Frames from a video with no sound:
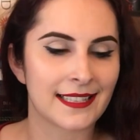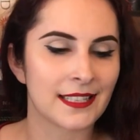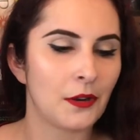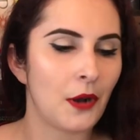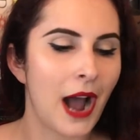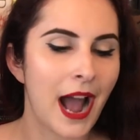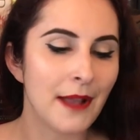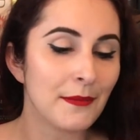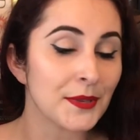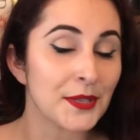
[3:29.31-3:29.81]
So
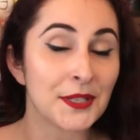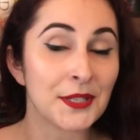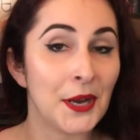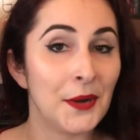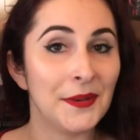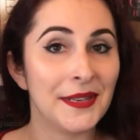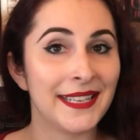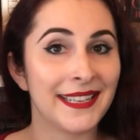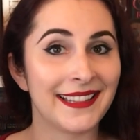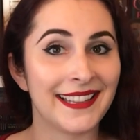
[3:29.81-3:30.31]
I'm
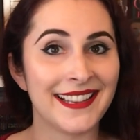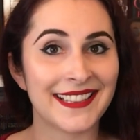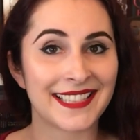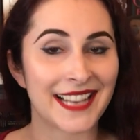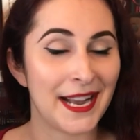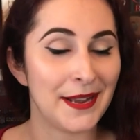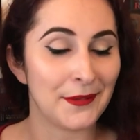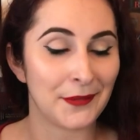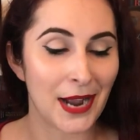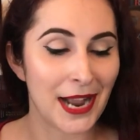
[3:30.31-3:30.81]
so into this,
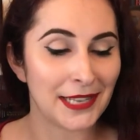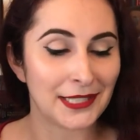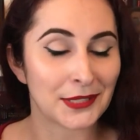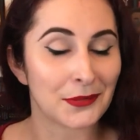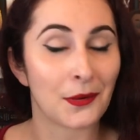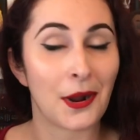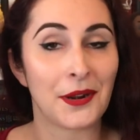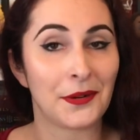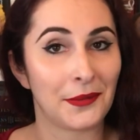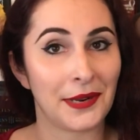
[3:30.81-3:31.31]
I
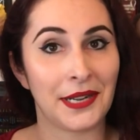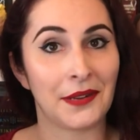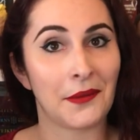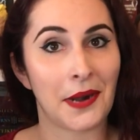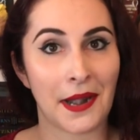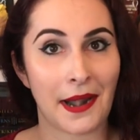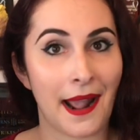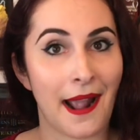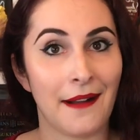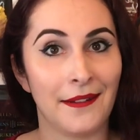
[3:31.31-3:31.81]
just wanna read it
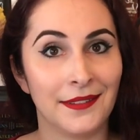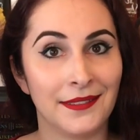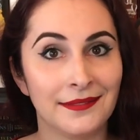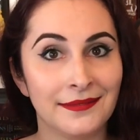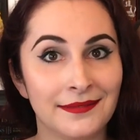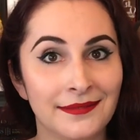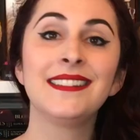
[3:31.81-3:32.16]
right now.